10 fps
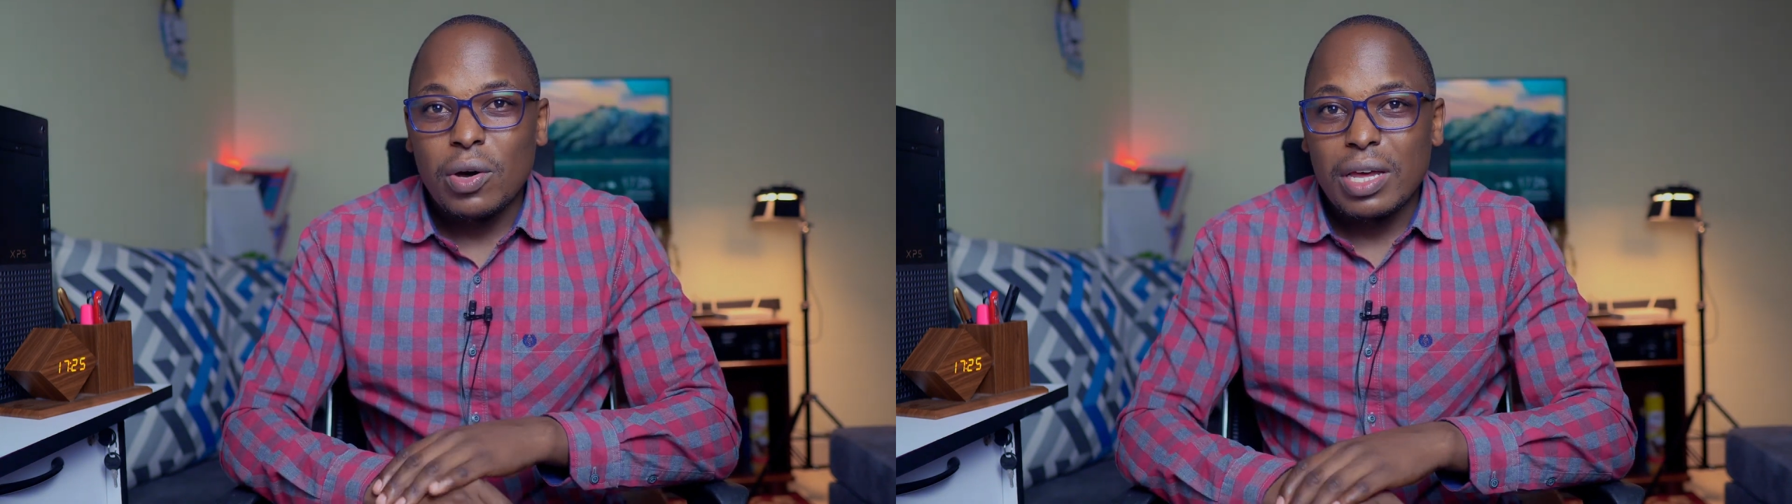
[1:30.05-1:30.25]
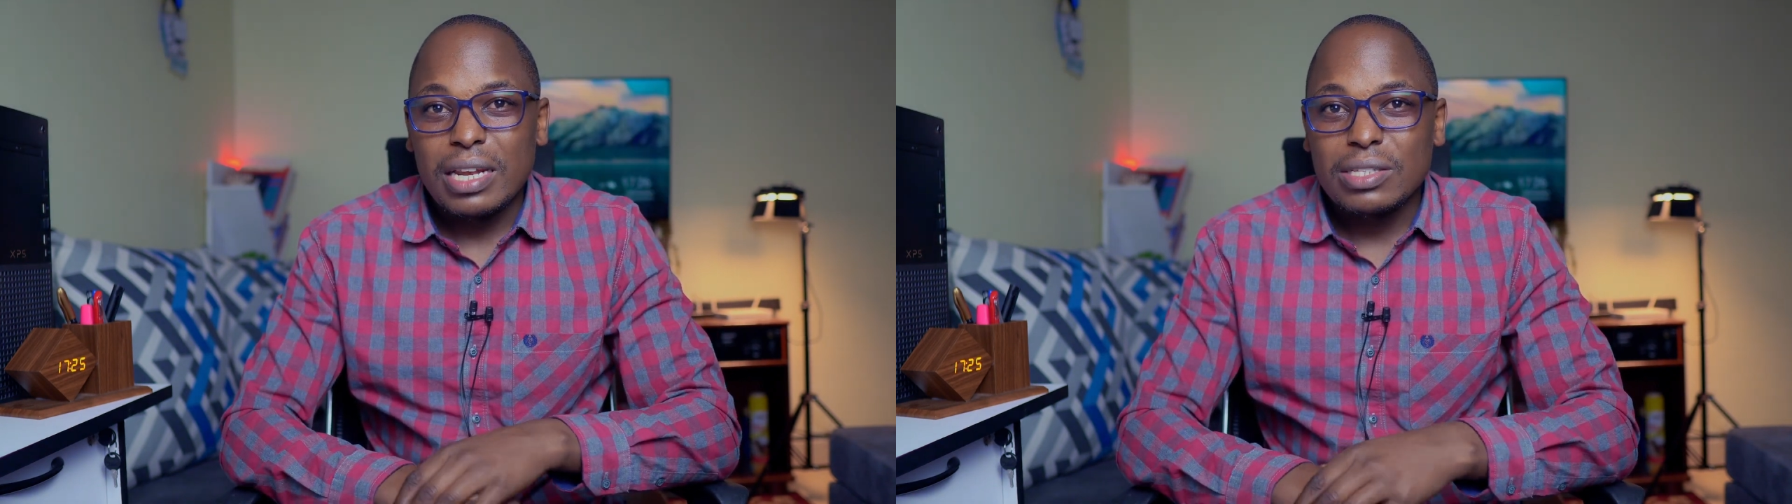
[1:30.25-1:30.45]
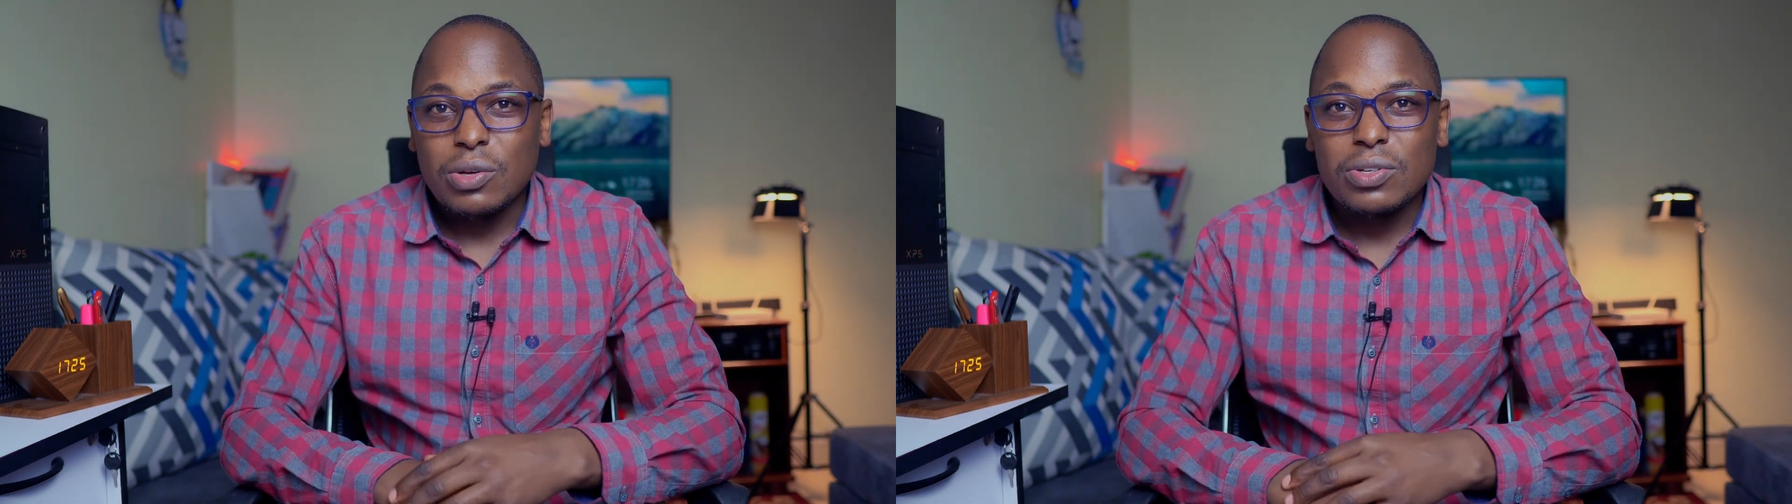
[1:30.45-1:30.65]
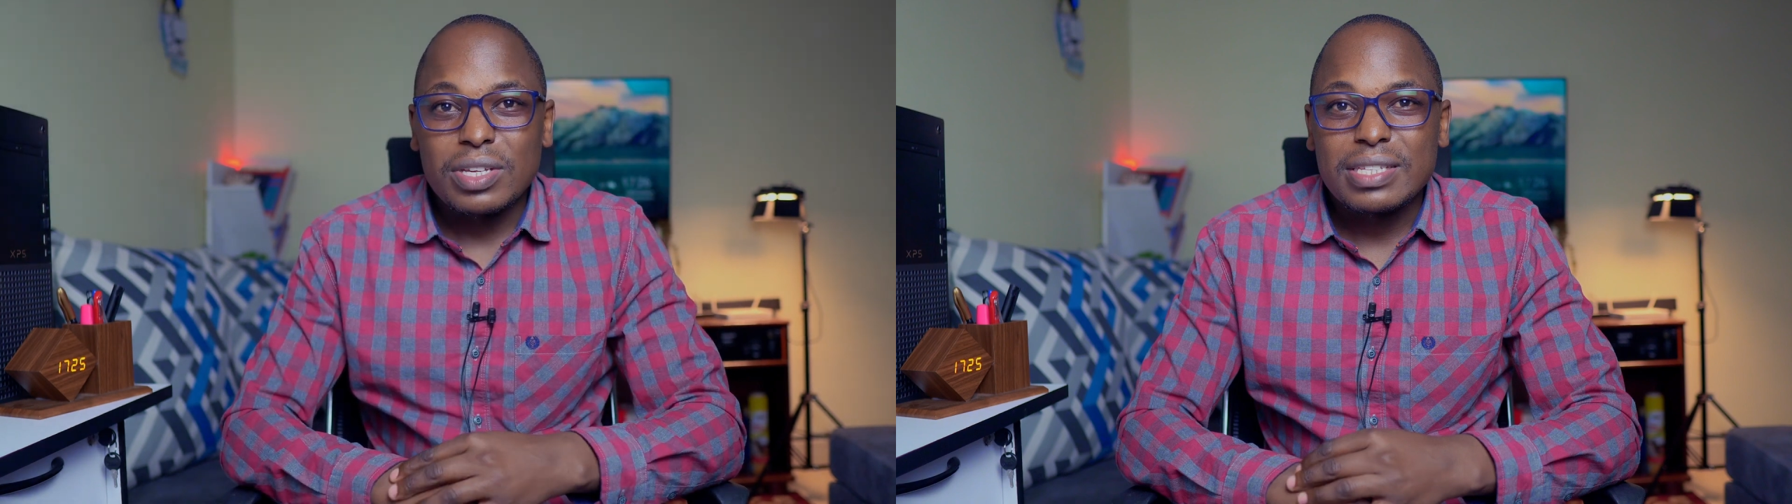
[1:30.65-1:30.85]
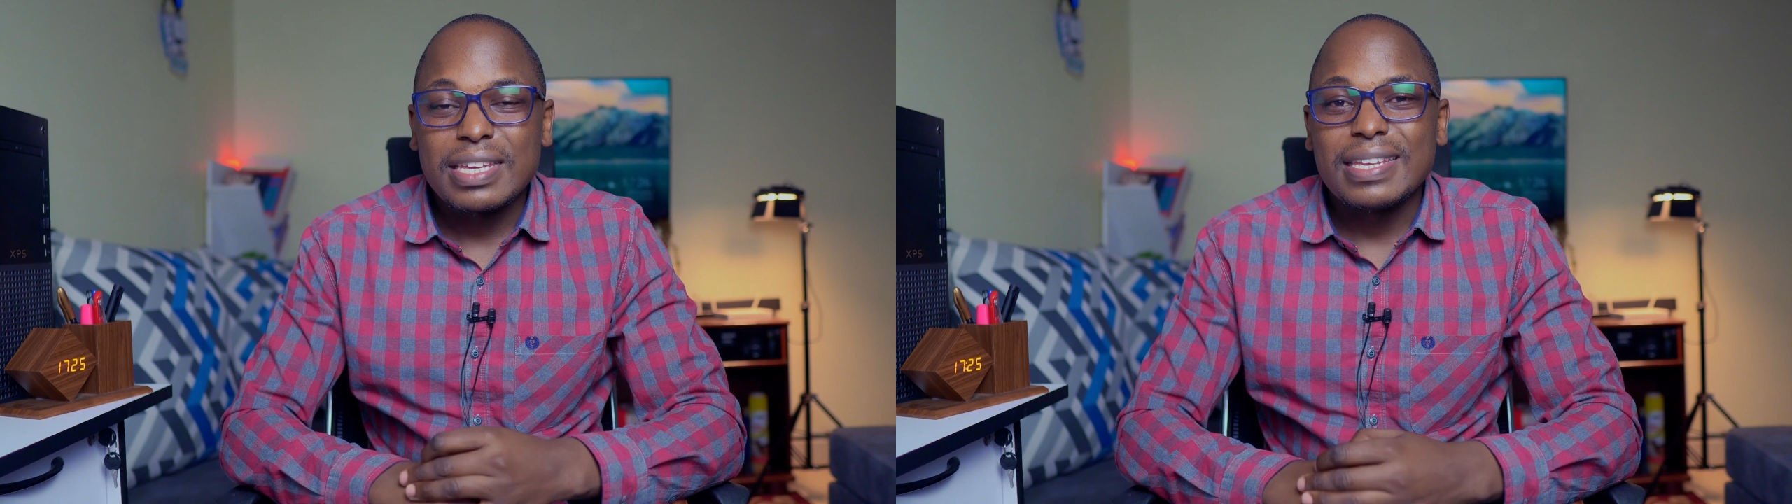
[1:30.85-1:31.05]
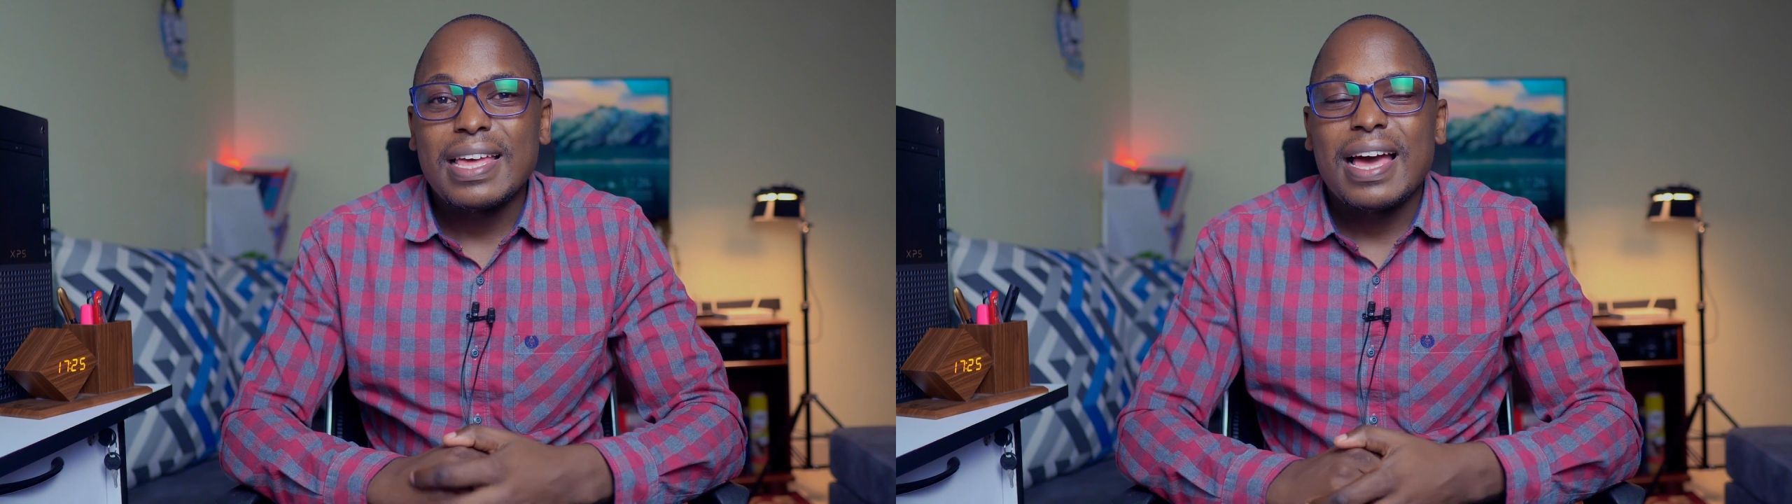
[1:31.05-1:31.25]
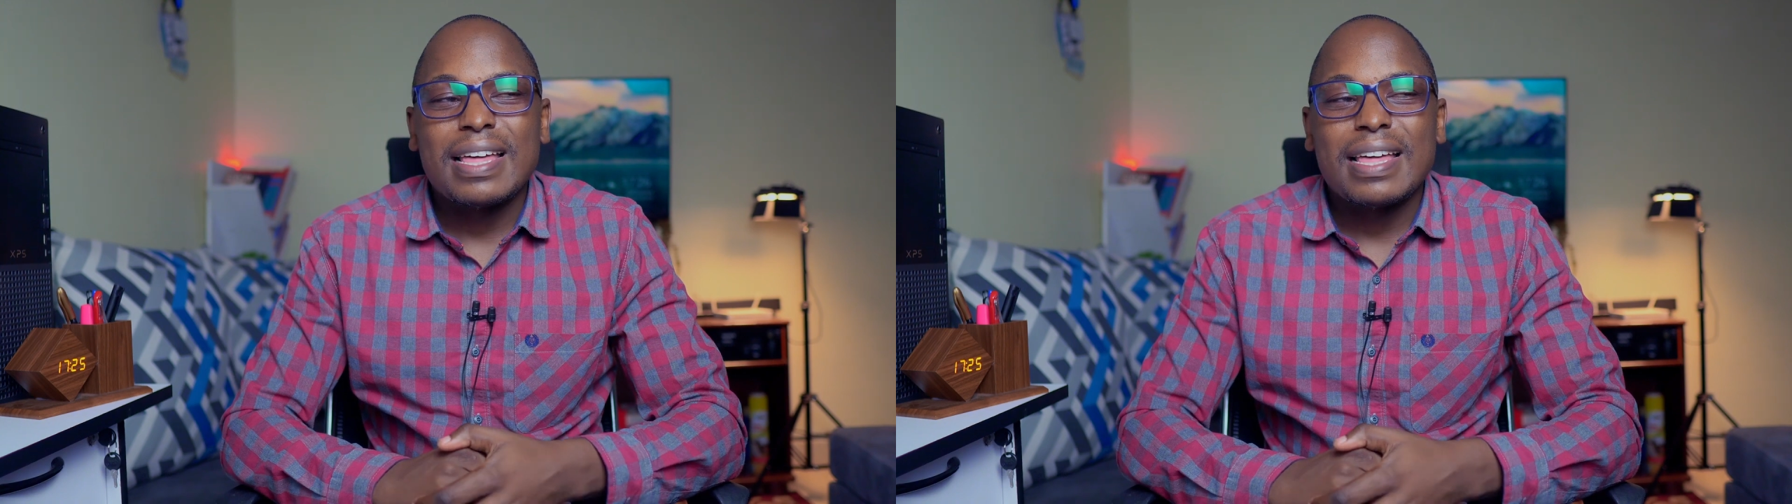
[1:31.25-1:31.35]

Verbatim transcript: oils on your skin,